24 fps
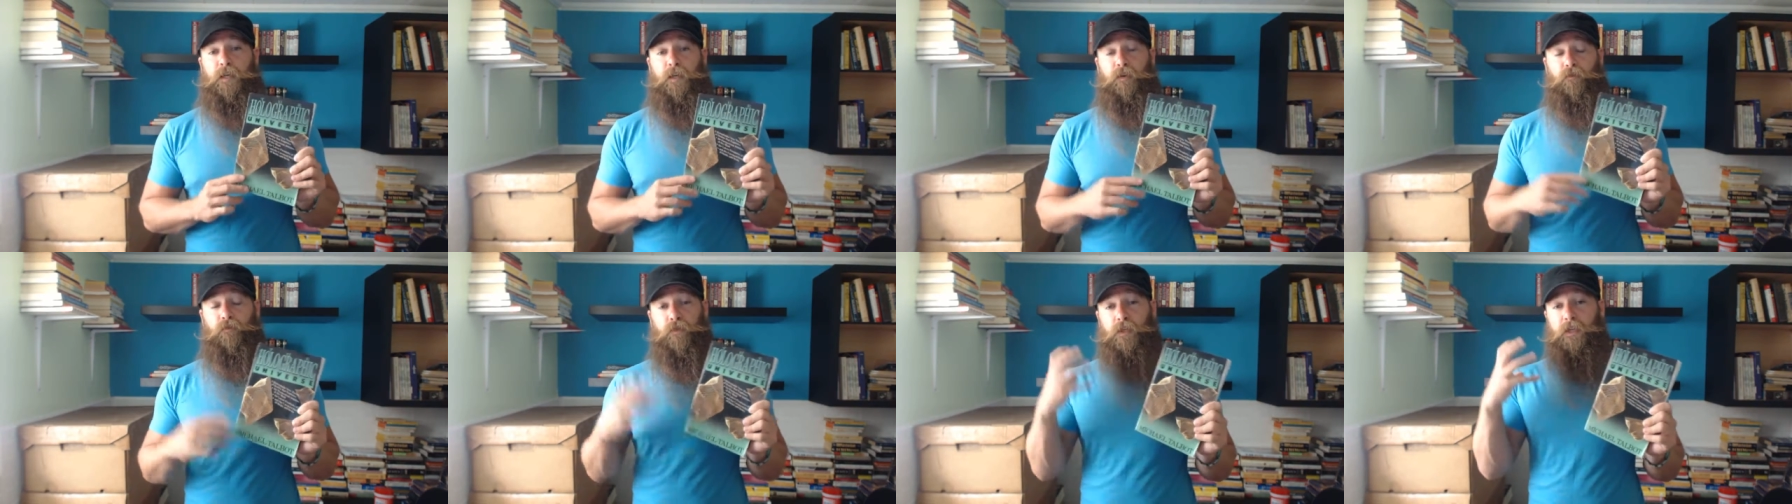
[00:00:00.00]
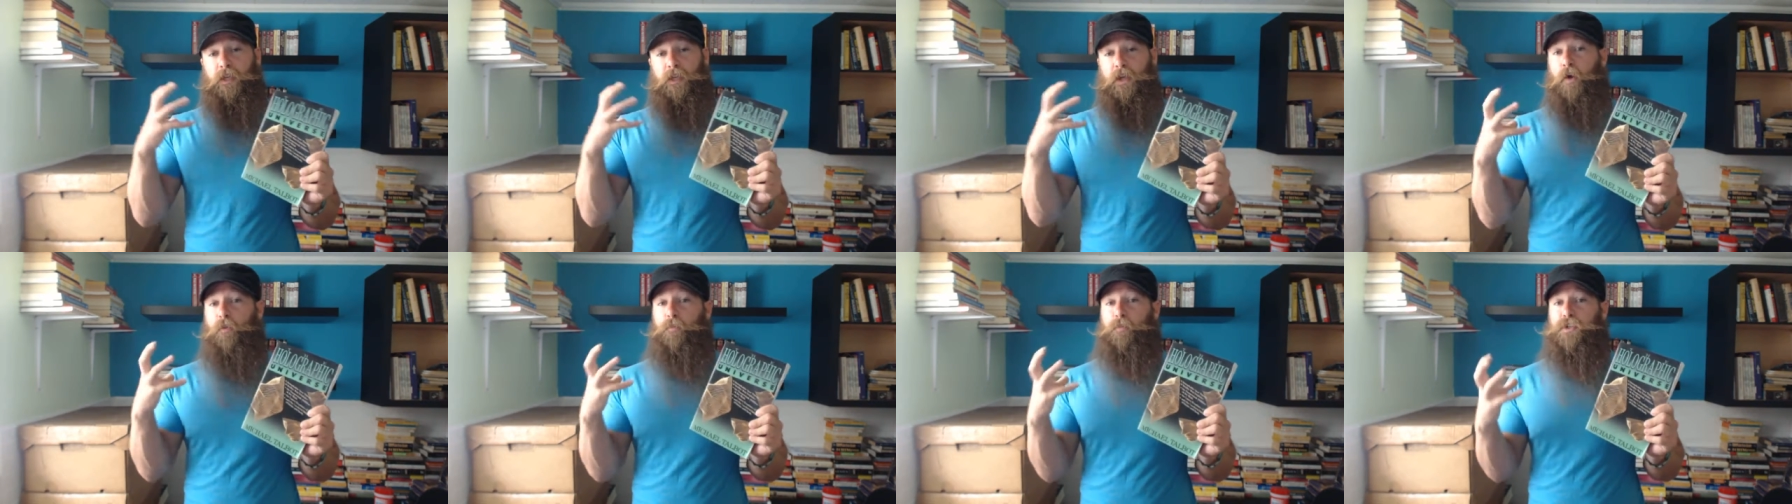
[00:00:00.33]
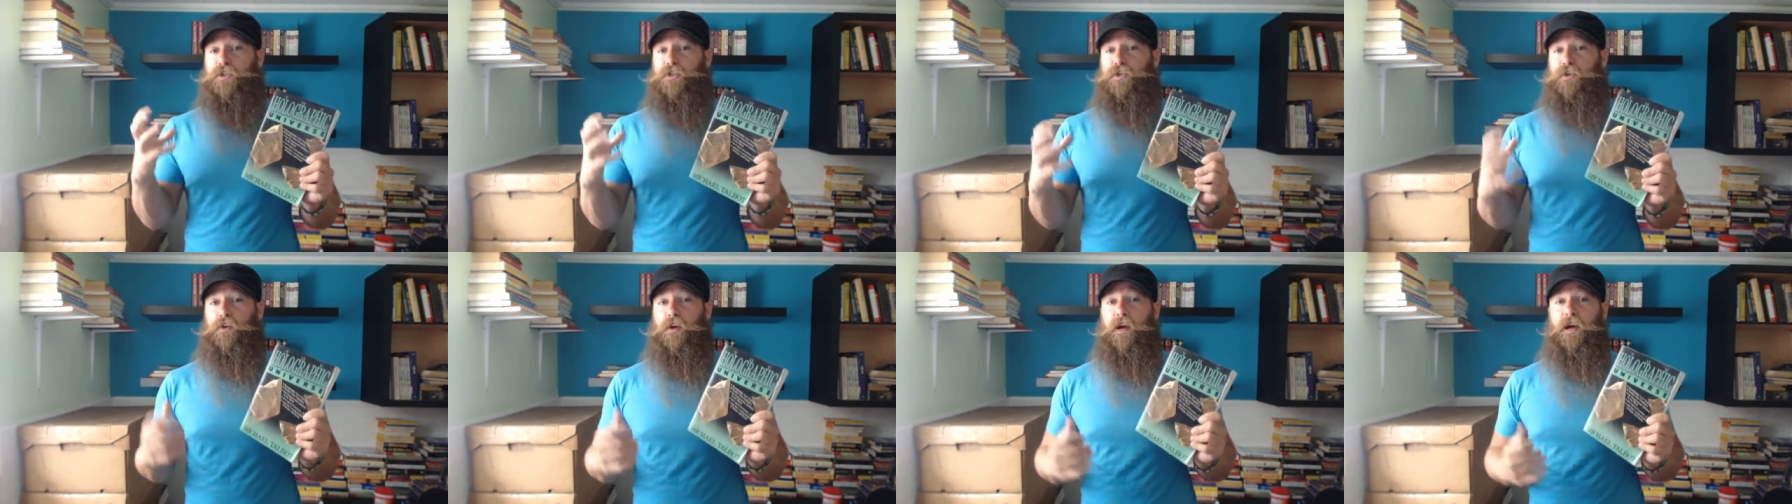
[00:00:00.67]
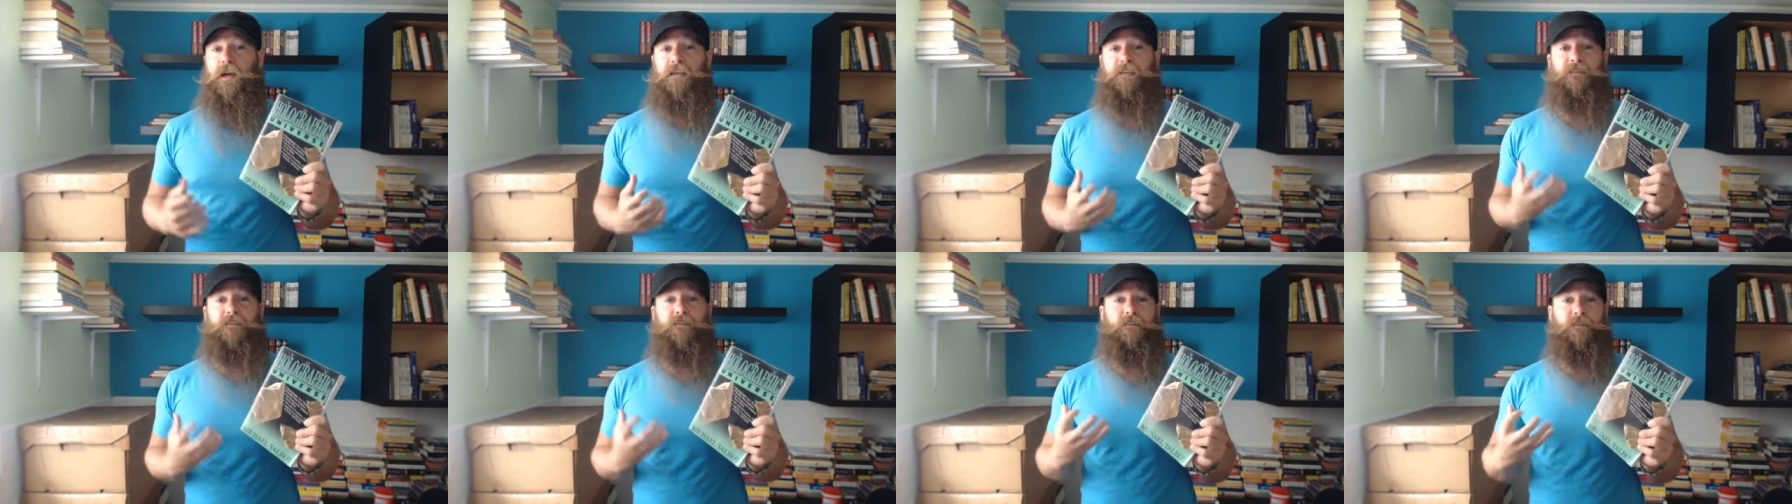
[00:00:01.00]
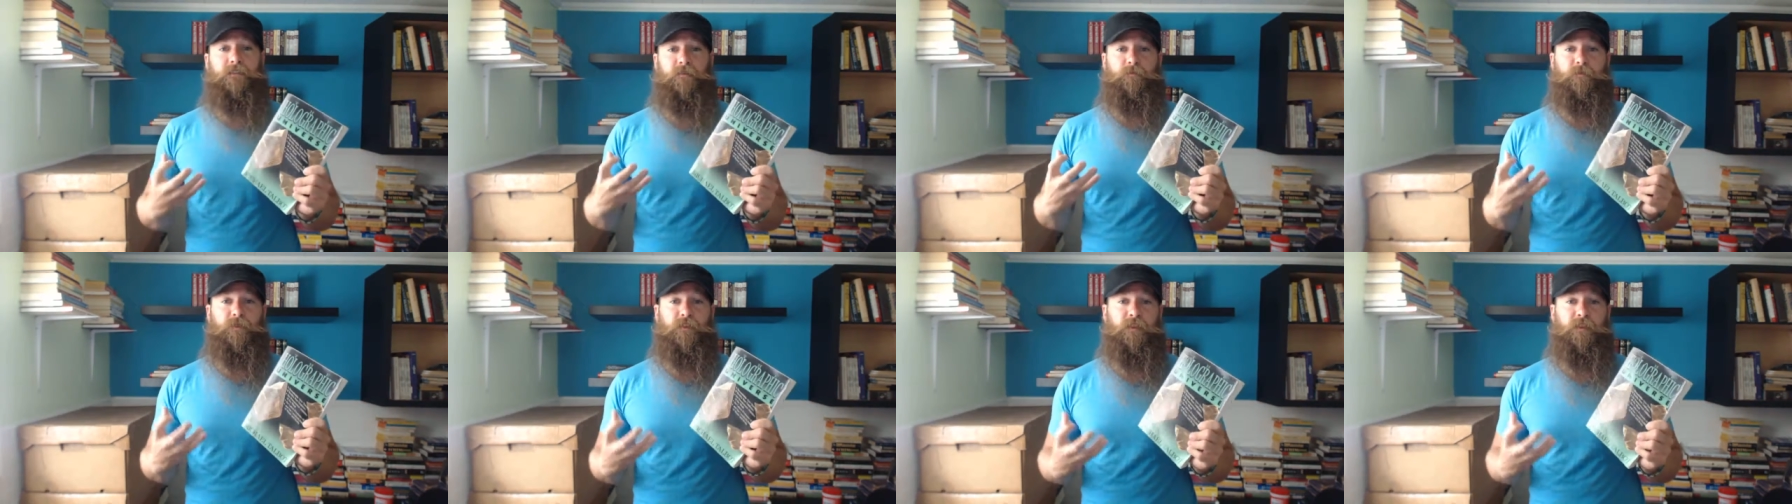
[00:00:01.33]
and it really opens your eyes to some